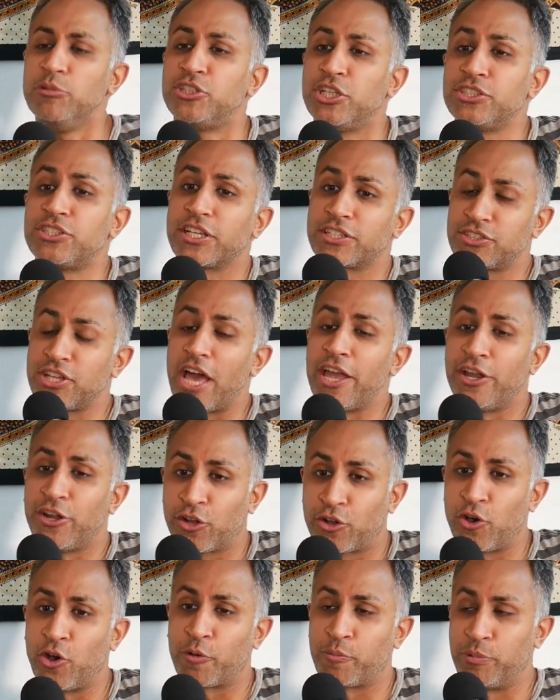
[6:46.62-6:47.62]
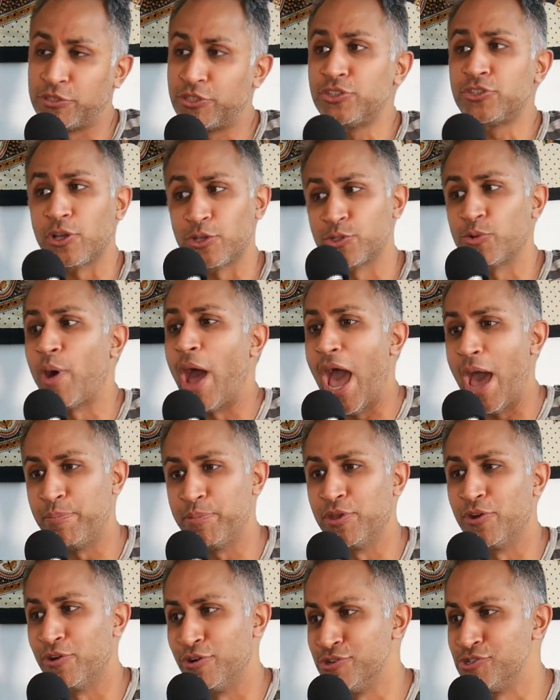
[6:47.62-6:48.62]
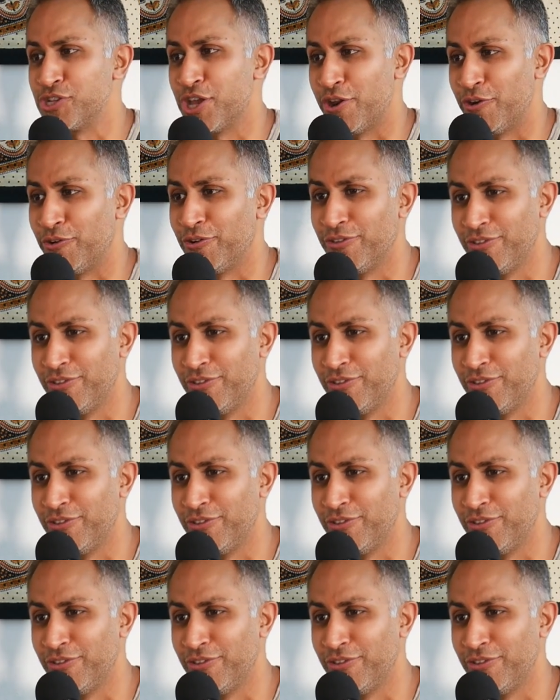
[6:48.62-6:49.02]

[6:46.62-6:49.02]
she's excited to cook, but she's also happier in general.